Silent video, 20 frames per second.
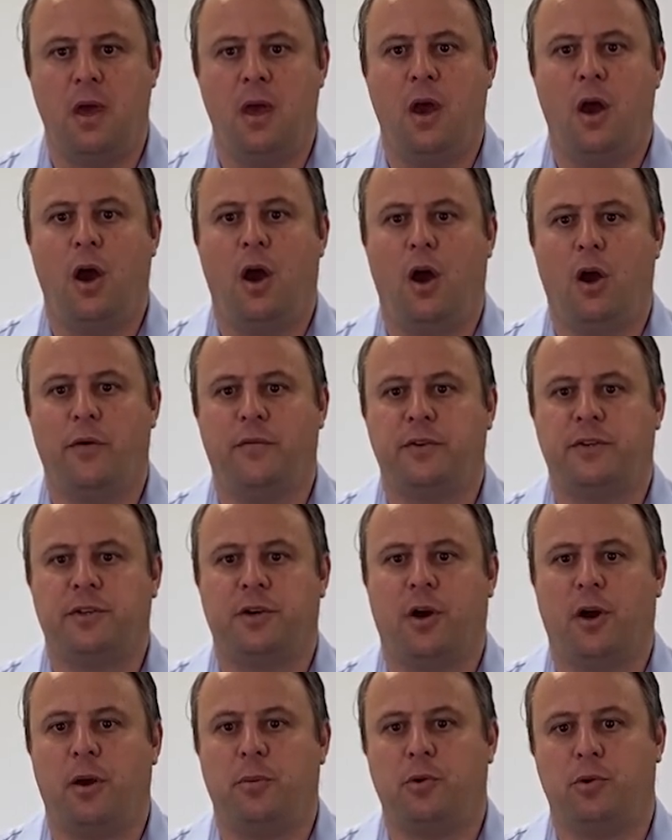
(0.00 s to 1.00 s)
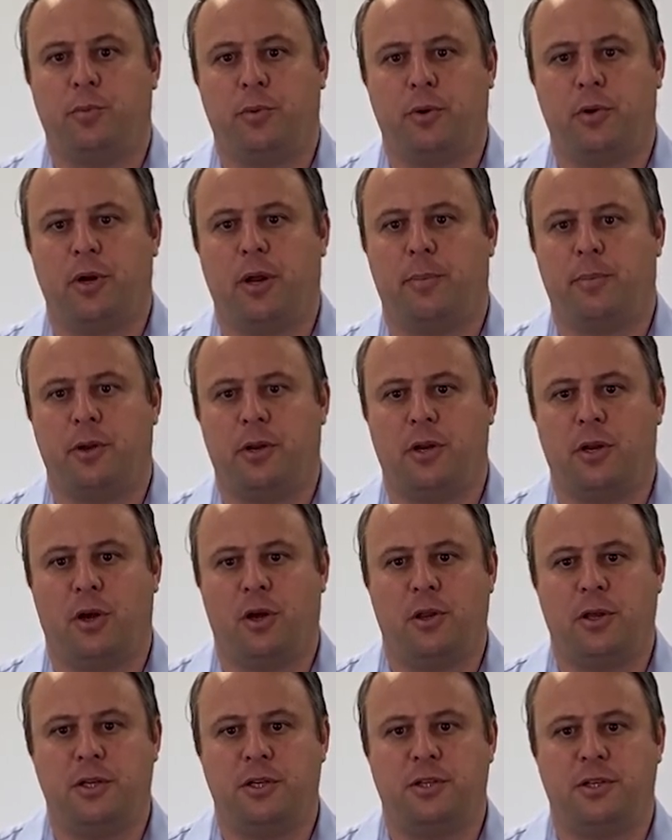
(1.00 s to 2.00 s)
Over time, you'll build up a
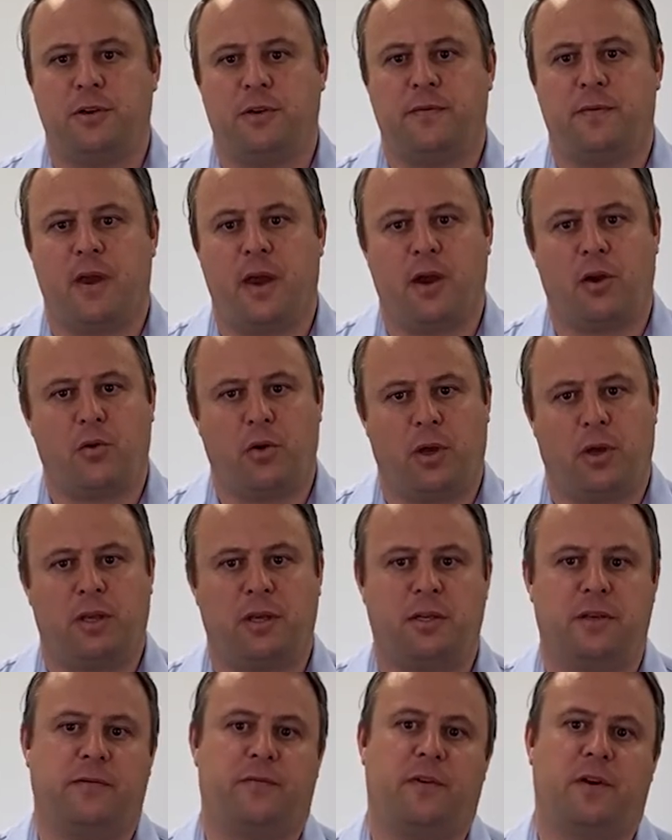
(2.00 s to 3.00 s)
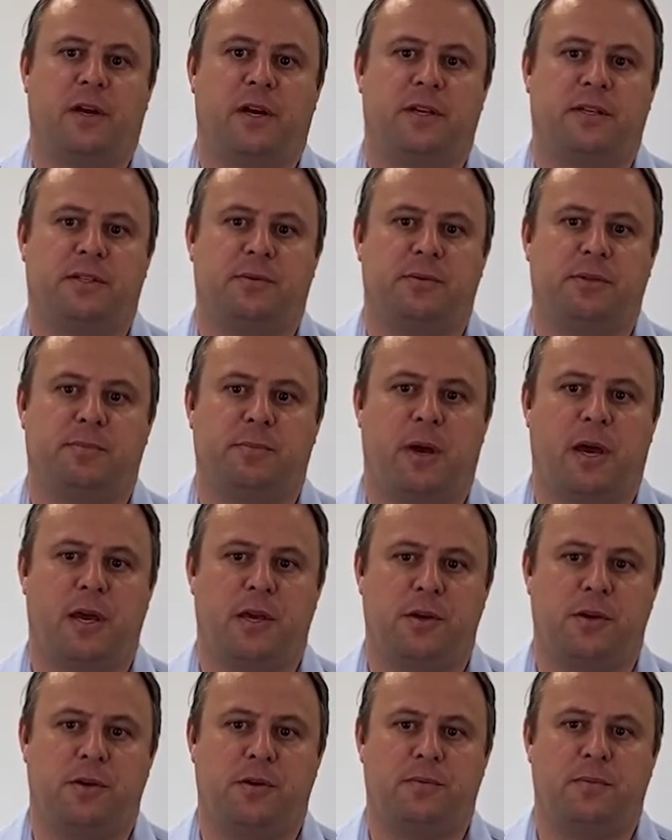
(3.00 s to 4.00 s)
knowledge of how quickly different customers pay
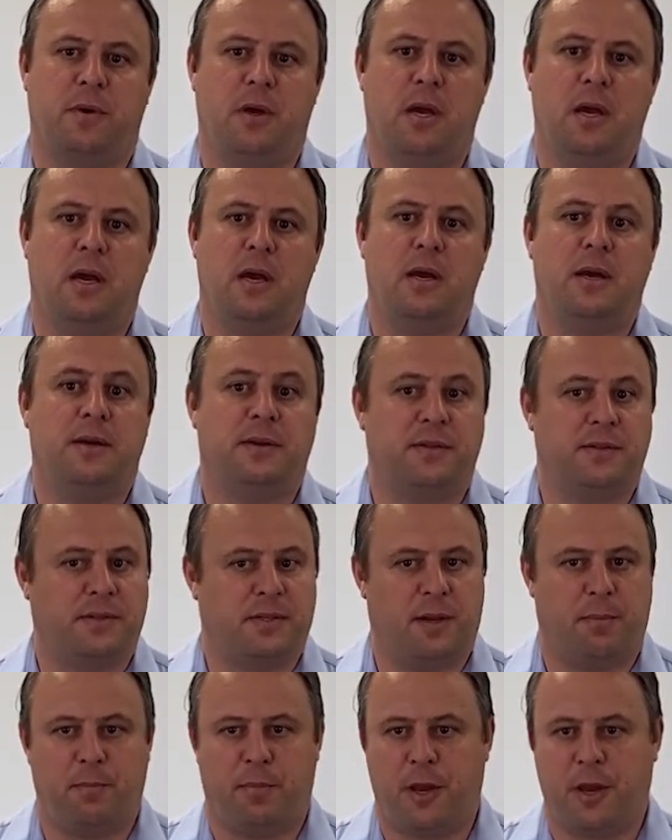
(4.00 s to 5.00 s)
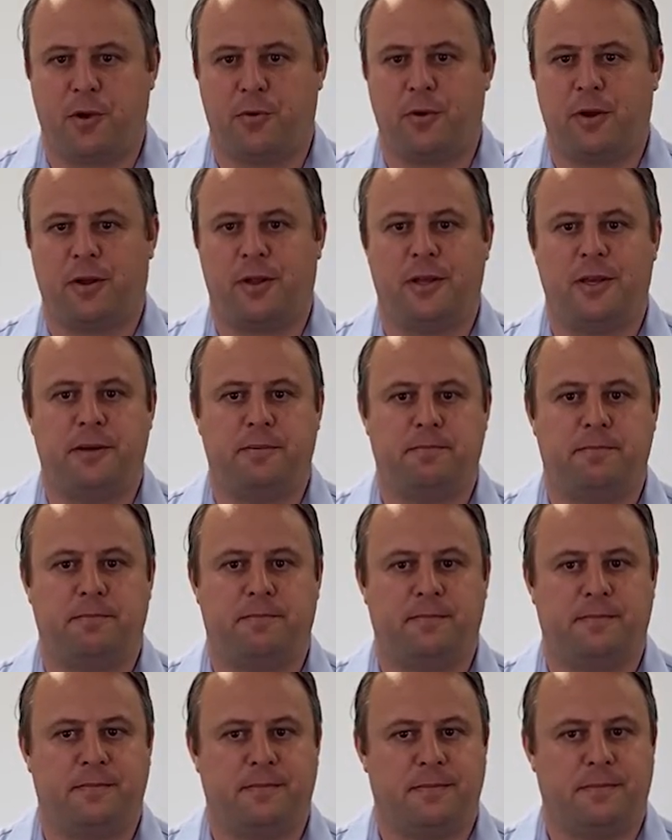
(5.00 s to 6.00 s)
you. Some pay quickly
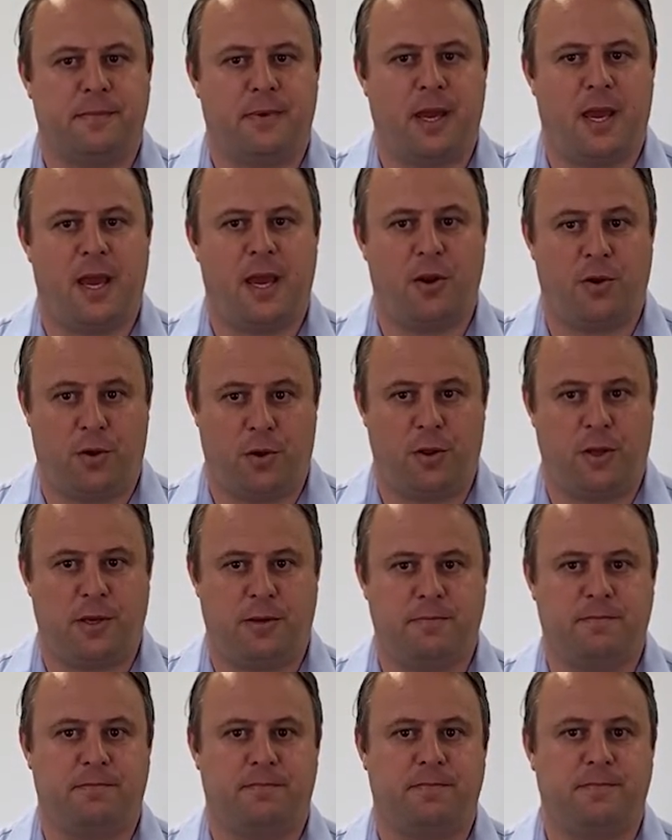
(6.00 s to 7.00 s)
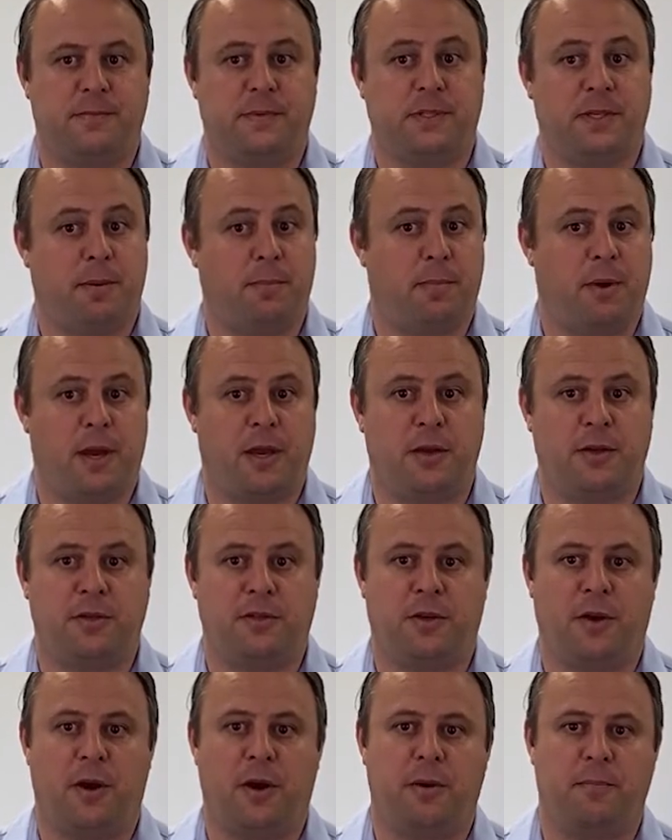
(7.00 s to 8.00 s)
and early, some pay on
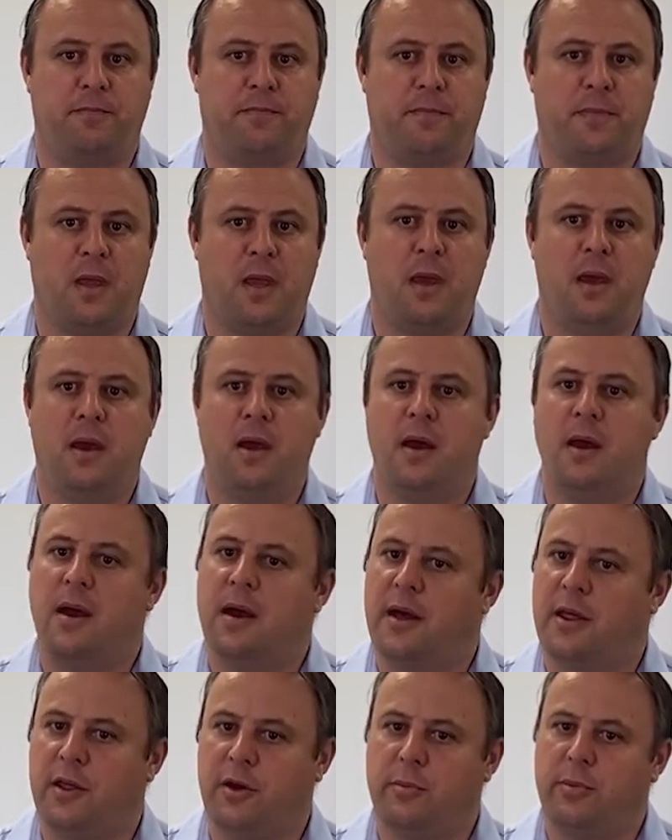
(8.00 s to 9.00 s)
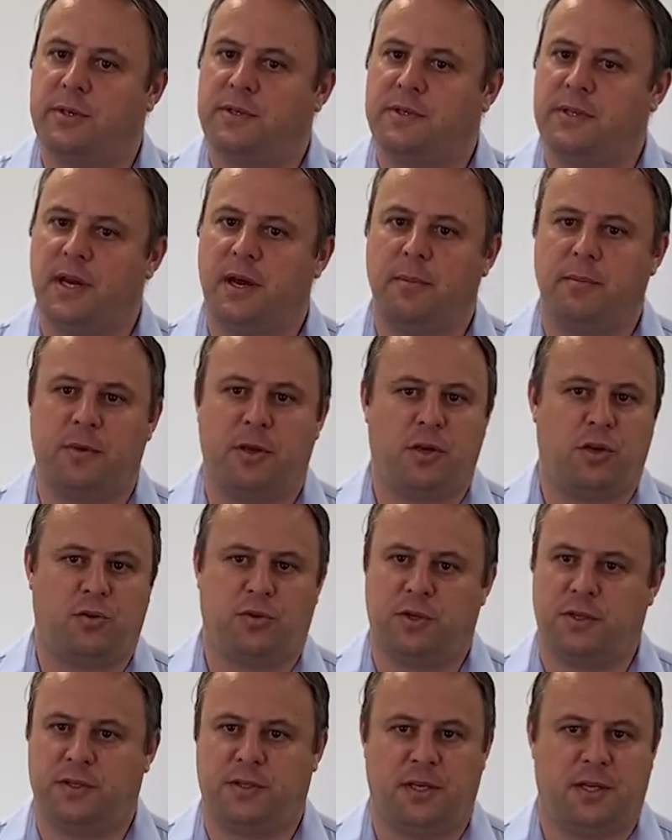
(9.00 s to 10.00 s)
time, and there'll be some that you'll
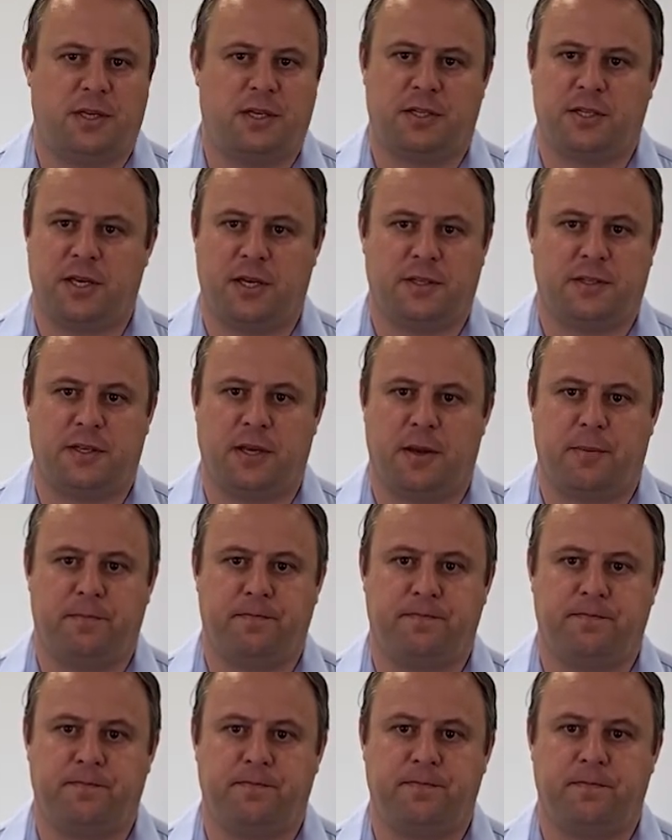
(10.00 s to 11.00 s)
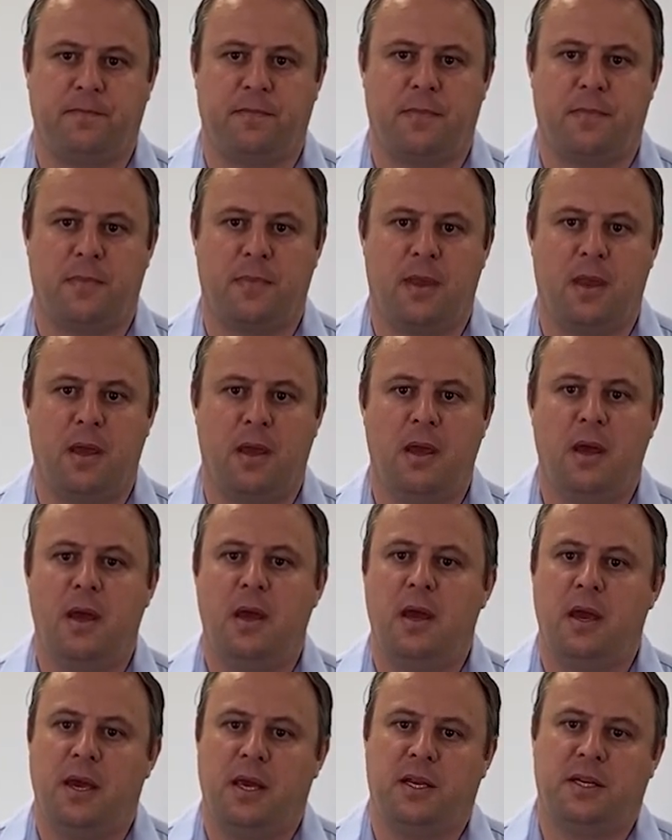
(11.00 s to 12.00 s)
just need to chase up.
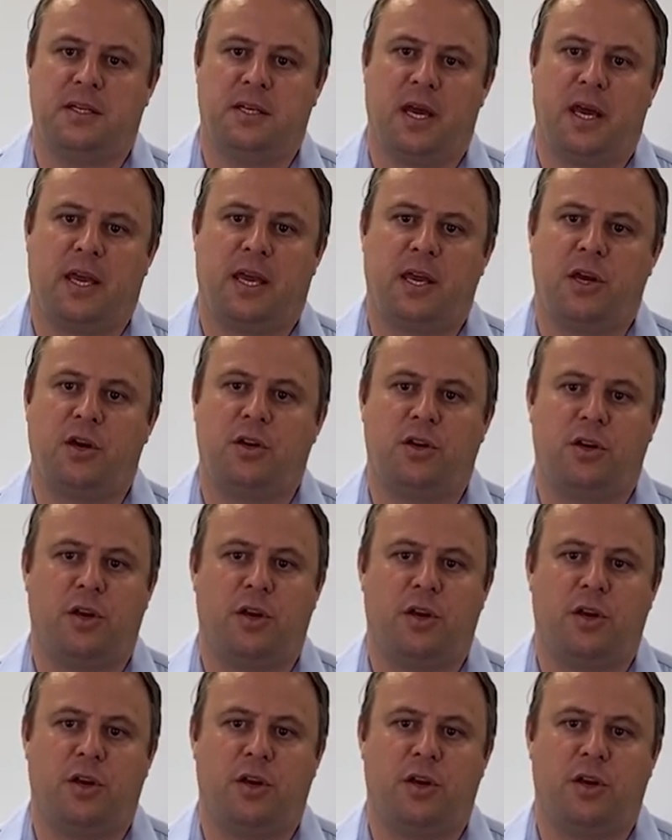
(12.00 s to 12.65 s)
In taking on new